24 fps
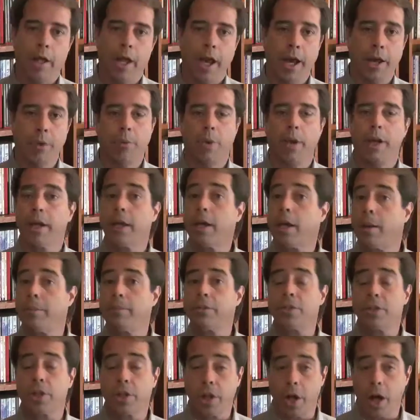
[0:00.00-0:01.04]
And when it
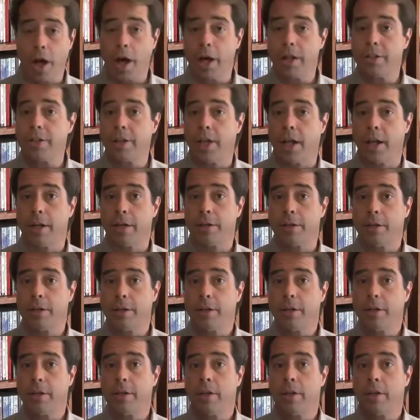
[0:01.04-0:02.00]
comes to content,